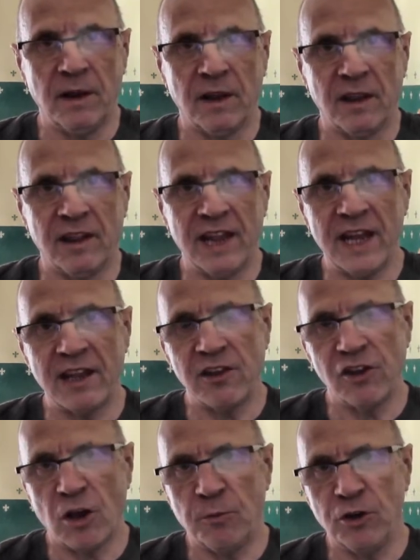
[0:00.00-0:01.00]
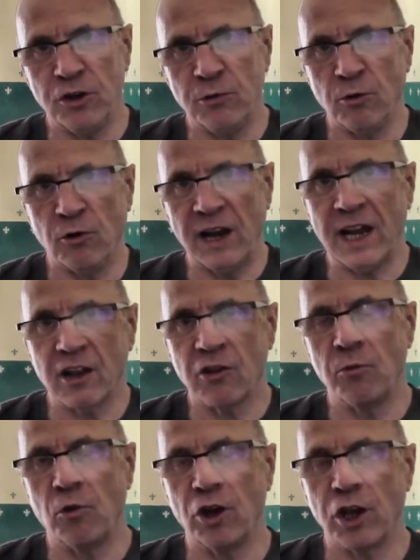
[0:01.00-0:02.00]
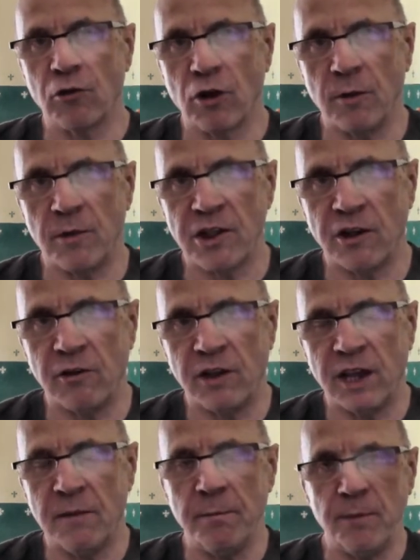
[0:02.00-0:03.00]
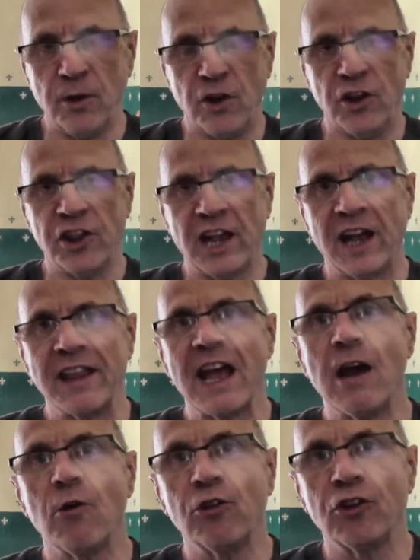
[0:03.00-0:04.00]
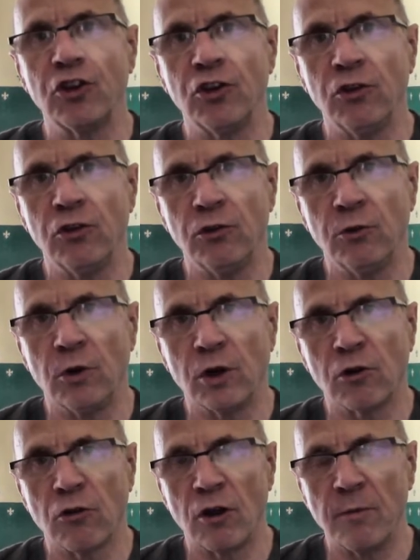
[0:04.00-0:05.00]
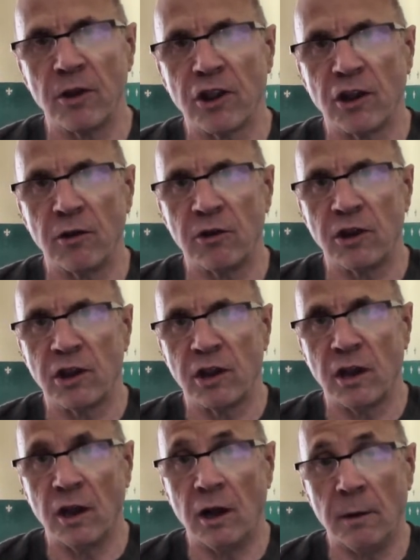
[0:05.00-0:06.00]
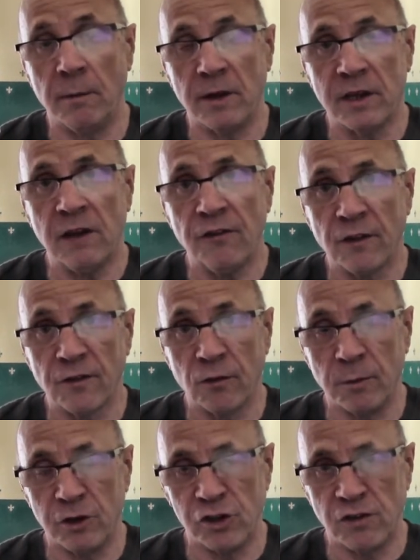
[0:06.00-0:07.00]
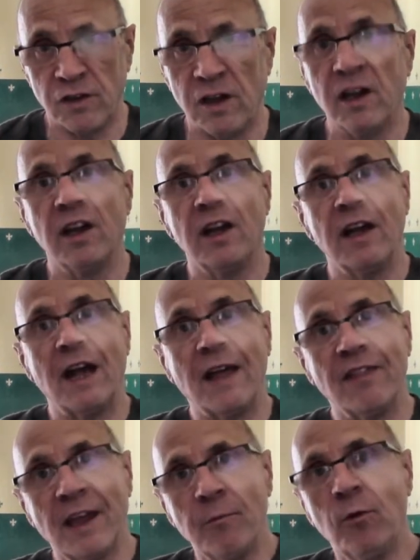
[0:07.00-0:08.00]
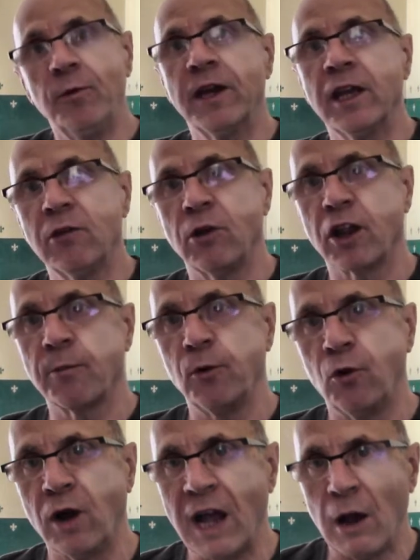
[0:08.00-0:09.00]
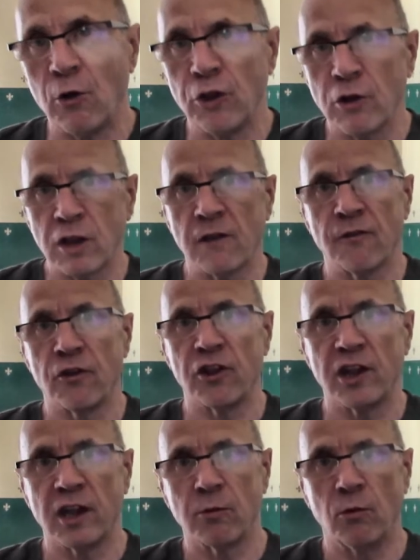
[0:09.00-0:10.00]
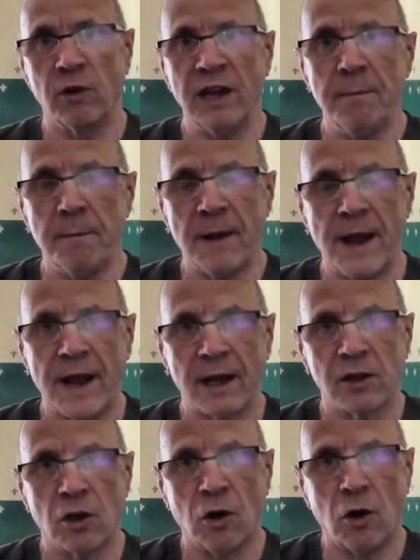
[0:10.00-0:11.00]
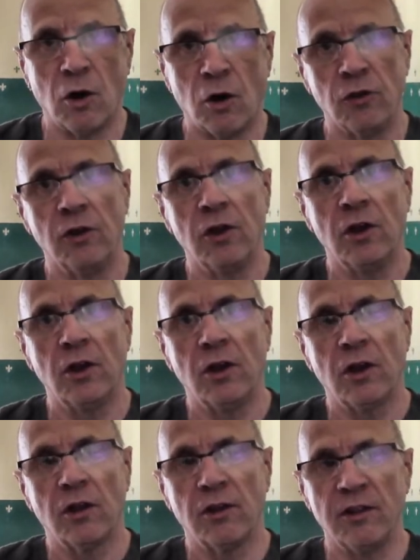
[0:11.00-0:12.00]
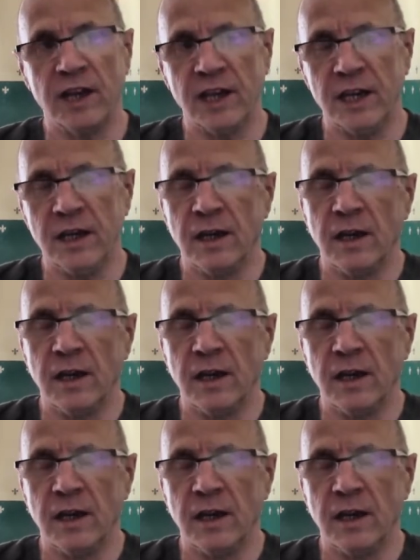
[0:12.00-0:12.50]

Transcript: Z and W, or X and Y chromosome in birds, and how the two chromosomes differ from each other, and then we'll begin to explore how those differences will impact on the